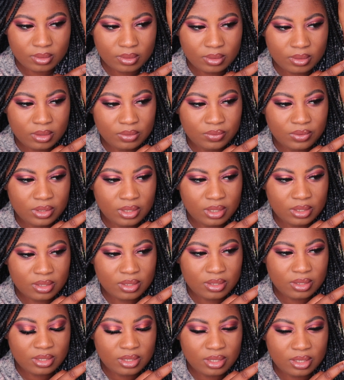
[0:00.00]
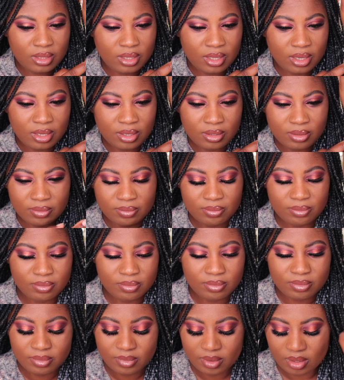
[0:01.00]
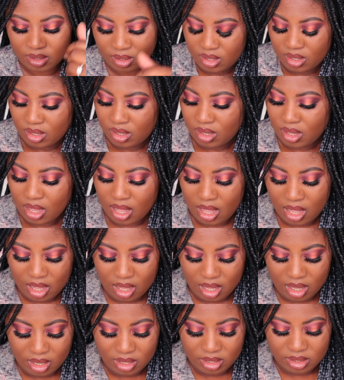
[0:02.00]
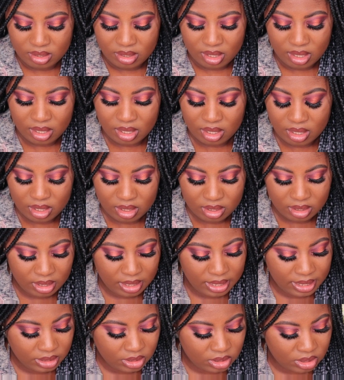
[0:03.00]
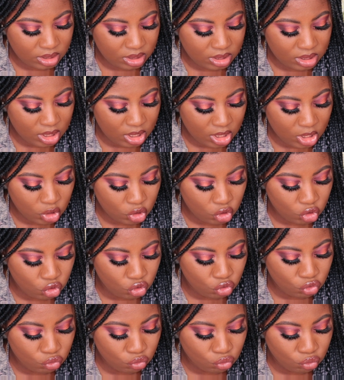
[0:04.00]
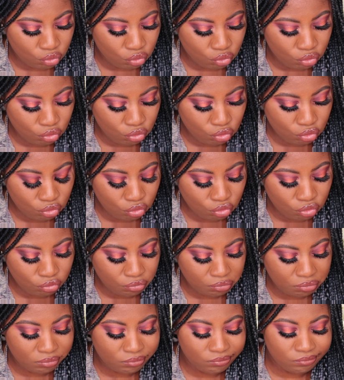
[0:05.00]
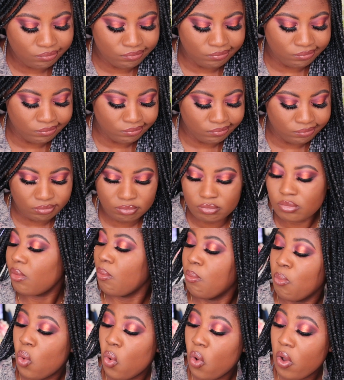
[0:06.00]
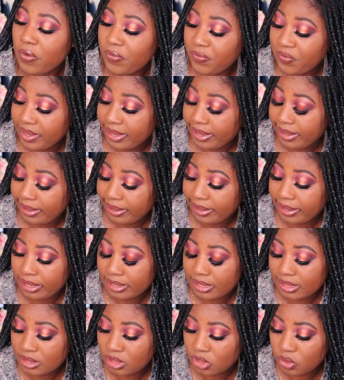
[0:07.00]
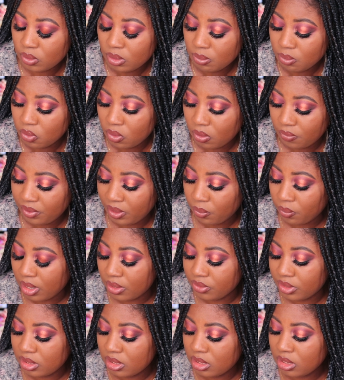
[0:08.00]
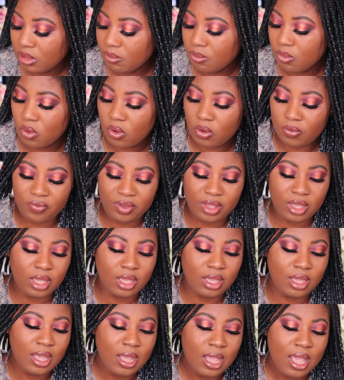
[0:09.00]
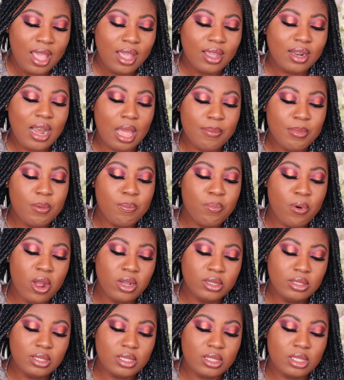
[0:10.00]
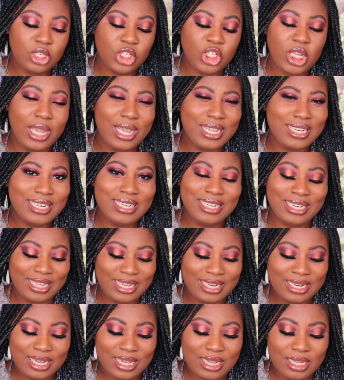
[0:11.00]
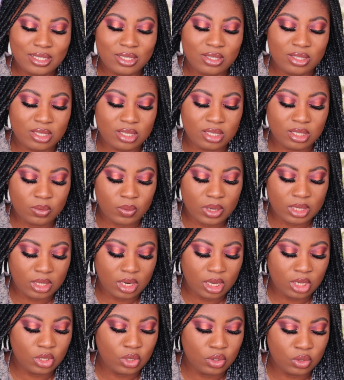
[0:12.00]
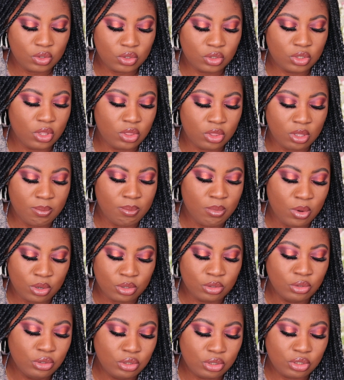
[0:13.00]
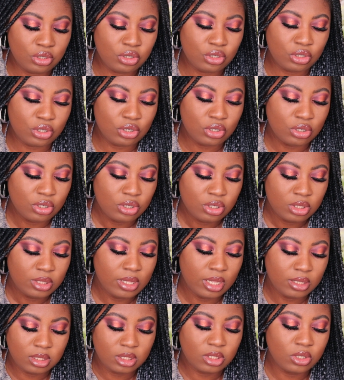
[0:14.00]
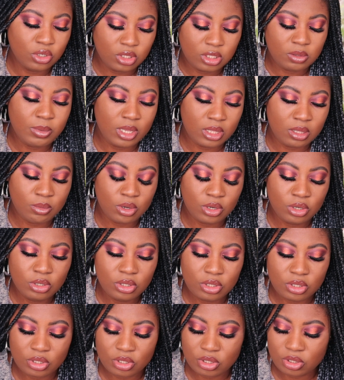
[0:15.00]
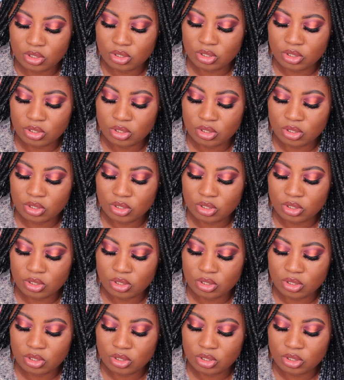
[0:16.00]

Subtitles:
know if you guys can see it there. And let's now do Morphe. Let's do a Morphe one. This is the Morphe Glamour Bronze in the shade Leader. So this is the one that I use the most. That suits me the most.